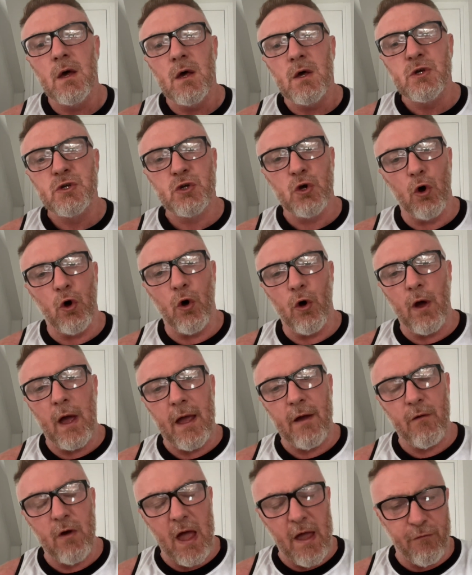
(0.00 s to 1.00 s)
So
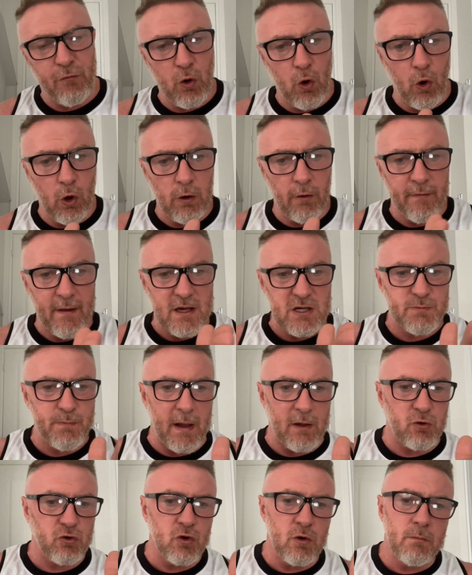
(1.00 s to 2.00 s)
if we go along that
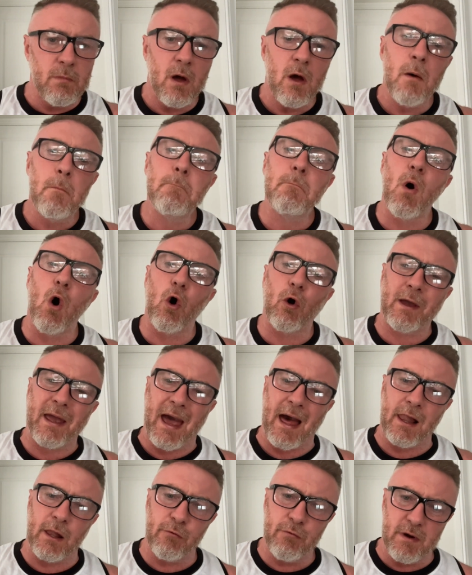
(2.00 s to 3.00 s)
spectrum, more
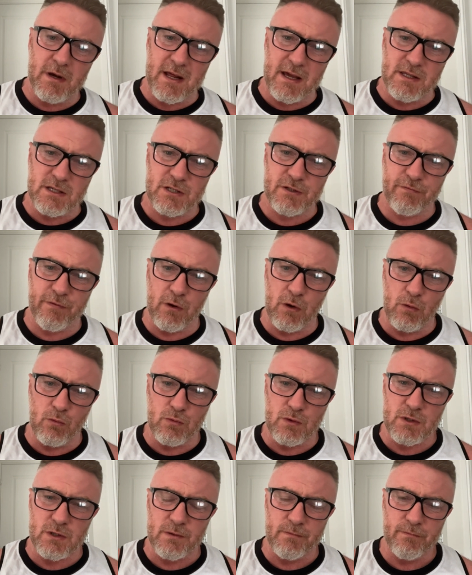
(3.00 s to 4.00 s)
calorie dense
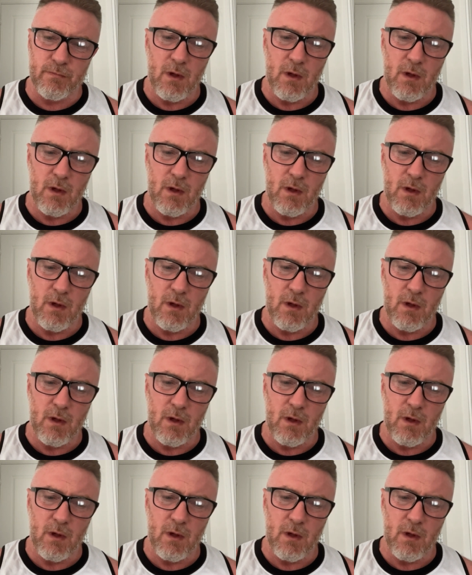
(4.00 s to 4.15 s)
foods,